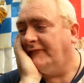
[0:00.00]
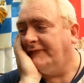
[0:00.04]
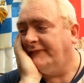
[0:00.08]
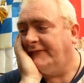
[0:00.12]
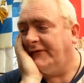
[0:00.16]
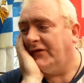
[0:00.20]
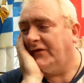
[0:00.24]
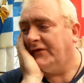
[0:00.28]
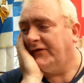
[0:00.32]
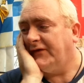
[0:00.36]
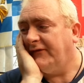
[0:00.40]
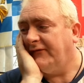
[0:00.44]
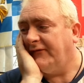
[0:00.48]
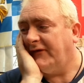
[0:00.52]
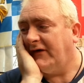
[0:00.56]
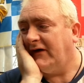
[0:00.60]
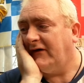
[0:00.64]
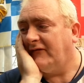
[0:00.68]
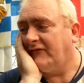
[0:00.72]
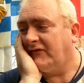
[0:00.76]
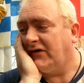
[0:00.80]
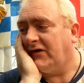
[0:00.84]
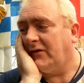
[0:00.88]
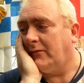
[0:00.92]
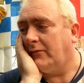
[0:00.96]
and
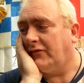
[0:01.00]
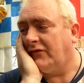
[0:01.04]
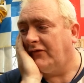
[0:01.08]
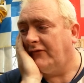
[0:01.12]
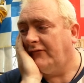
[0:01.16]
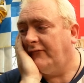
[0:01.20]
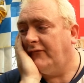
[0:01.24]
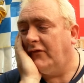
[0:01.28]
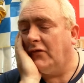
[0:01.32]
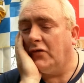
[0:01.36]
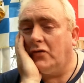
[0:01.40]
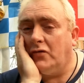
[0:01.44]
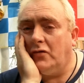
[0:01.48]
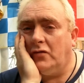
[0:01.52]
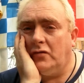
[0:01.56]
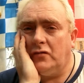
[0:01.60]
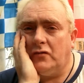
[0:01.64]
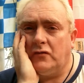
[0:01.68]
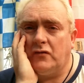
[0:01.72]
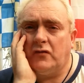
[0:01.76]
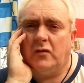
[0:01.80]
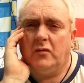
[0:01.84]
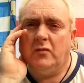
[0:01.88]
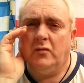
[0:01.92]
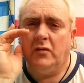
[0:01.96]
45 grams of
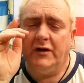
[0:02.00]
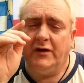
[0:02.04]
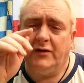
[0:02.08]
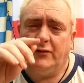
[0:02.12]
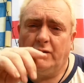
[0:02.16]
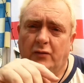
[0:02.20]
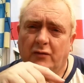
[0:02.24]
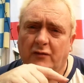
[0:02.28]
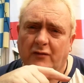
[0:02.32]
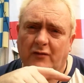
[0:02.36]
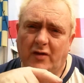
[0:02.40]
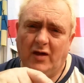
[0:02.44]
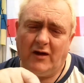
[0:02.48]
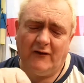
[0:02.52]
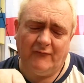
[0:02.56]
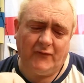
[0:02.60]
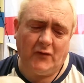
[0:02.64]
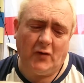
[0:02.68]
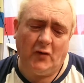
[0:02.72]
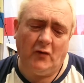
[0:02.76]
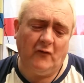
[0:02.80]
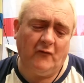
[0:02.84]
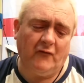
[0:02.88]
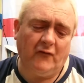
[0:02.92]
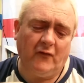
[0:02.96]
Fuggles, which was
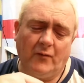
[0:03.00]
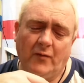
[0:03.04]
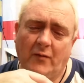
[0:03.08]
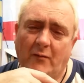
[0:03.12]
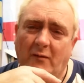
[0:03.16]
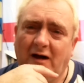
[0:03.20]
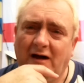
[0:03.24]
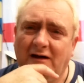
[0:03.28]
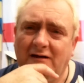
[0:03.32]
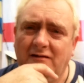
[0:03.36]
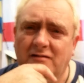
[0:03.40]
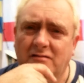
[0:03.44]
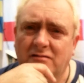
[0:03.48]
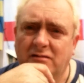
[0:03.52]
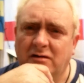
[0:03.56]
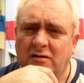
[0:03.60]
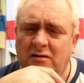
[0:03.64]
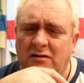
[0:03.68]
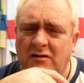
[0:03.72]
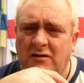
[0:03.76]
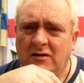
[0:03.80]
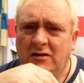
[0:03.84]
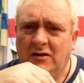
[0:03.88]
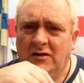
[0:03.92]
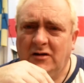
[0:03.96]
left over from the mild.
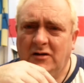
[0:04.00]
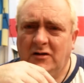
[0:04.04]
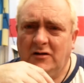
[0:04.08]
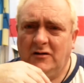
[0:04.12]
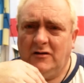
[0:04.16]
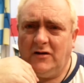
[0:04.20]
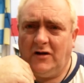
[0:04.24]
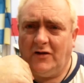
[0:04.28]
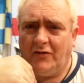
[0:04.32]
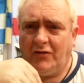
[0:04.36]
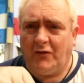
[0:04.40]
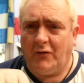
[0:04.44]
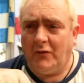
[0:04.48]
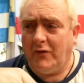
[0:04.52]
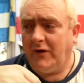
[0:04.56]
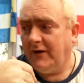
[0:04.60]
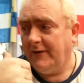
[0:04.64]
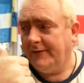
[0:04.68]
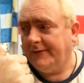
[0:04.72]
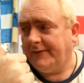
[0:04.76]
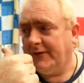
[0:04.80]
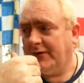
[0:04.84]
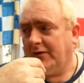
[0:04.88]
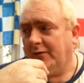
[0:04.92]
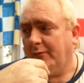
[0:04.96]
I threw
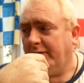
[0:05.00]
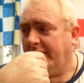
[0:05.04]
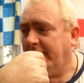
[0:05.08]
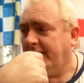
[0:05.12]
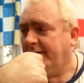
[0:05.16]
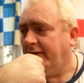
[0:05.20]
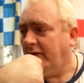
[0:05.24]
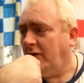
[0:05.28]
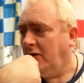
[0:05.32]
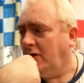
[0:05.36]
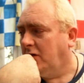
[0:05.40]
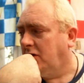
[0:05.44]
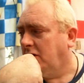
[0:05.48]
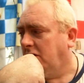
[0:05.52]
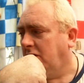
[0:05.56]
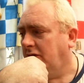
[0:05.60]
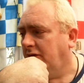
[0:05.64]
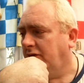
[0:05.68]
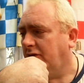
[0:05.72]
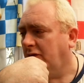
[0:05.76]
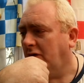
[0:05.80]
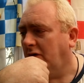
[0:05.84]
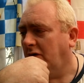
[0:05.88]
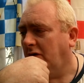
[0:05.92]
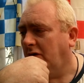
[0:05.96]
it into the bitter,
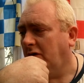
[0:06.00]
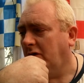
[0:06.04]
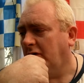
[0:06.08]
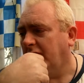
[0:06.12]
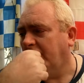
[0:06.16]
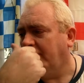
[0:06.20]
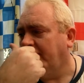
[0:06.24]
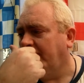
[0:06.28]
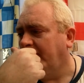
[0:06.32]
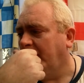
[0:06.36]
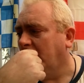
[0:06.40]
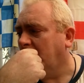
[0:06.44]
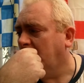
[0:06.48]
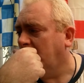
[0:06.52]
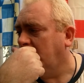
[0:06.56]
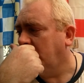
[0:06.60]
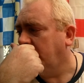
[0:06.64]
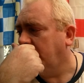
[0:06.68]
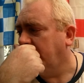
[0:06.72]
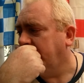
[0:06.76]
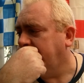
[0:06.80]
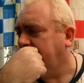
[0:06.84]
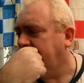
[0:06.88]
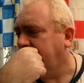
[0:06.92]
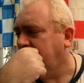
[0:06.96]
so it's a
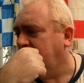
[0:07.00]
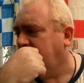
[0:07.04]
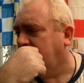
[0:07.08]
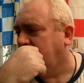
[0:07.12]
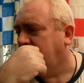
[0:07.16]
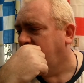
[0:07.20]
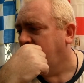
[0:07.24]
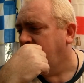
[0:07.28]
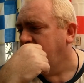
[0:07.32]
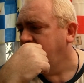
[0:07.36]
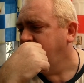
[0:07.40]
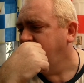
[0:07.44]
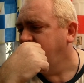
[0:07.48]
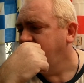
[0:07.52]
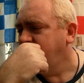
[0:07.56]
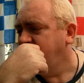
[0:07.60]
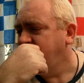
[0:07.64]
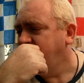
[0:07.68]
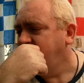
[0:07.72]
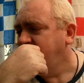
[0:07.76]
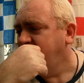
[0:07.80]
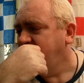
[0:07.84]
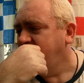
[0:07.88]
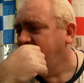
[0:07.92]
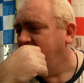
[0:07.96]
Fuggle bitter,
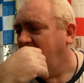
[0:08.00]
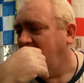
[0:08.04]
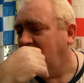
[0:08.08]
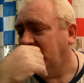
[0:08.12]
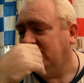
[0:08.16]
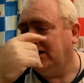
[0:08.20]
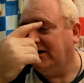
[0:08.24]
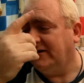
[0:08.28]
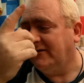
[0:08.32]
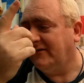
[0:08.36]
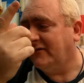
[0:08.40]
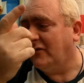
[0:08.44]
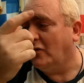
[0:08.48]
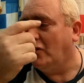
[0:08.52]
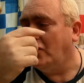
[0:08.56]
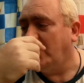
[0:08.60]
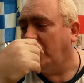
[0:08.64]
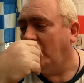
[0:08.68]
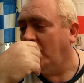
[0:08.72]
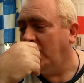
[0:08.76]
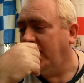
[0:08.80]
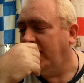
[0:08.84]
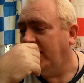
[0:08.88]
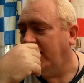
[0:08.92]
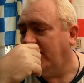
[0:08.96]
and that's
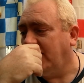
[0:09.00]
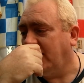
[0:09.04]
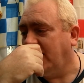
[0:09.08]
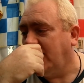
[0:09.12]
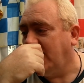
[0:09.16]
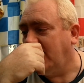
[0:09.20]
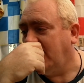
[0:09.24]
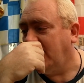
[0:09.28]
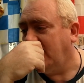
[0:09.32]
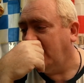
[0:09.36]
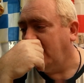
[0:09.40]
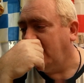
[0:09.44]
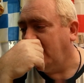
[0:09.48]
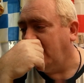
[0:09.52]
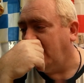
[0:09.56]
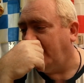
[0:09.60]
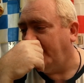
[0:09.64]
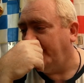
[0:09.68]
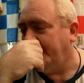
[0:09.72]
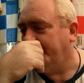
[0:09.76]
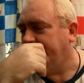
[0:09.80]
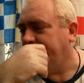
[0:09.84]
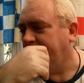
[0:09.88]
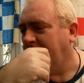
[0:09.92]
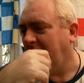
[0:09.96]
going away in there.
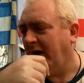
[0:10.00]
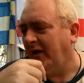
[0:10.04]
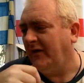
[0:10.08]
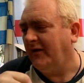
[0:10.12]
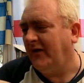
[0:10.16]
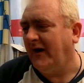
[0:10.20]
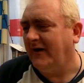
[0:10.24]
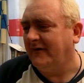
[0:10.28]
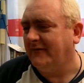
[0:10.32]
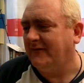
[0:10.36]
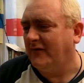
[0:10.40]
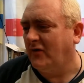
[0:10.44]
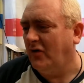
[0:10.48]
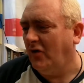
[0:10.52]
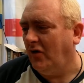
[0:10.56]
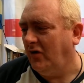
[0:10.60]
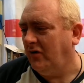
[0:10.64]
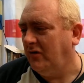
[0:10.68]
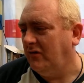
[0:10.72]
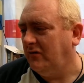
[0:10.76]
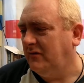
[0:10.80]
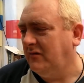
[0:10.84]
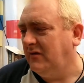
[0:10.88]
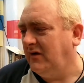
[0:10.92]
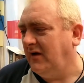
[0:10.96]
And that's
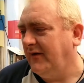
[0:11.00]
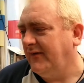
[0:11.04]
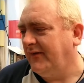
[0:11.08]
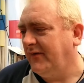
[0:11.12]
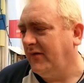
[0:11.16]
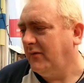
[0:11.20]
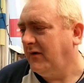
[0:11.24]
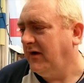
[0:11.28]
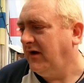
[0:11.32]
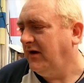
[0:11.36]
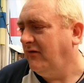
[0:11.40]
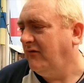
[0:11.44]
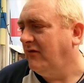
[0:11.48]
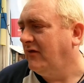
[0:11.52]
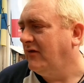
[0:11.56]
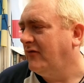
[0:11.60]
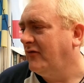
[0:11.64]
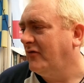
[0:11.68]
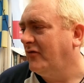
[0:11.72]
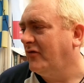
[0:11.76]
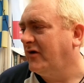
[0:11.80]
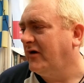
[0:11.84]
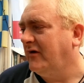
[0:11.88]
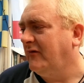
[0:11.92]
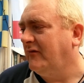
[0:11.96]
got estimated
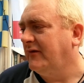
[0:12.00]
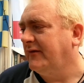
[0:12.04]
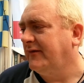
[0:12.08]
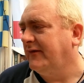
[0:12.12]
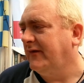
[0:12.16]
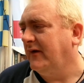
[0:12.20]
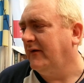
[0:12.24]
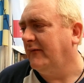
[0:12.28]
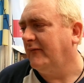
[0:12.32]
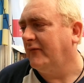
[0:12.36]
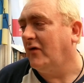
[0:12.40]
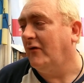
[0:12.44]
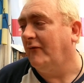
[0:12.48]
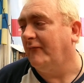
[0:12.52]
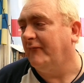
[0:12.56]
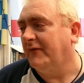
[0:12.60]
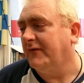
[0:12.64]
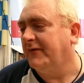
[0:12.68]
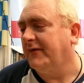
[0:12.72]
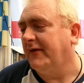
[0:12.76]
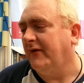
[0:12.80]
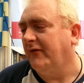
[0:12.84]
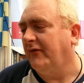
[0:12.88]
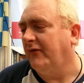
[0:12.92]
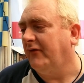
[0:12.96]
regional gravity. I've gone
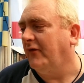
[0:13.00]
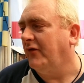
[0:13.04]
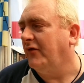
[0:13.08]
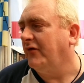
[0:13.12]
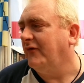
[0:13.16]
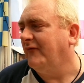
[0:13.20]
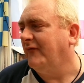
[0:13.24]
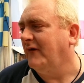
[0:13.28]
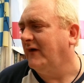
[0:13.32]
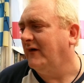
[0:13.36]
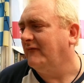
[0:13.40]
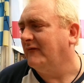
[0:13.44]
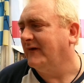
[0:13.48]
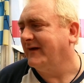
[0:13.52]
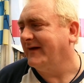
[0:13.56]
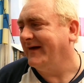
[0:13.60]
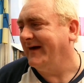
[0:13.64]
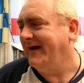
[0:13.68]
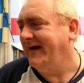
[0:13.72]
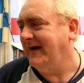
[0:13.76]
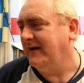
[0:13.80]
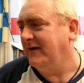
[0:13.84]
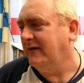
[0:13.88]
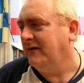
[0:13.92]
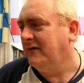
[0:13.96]
for 1035
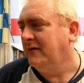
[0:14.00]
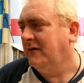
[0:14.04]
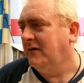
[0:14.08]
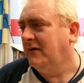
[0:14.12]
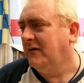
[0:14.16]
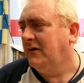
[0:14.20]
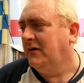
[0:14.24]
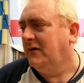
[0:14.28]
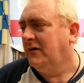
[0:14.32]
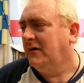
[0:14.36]
again.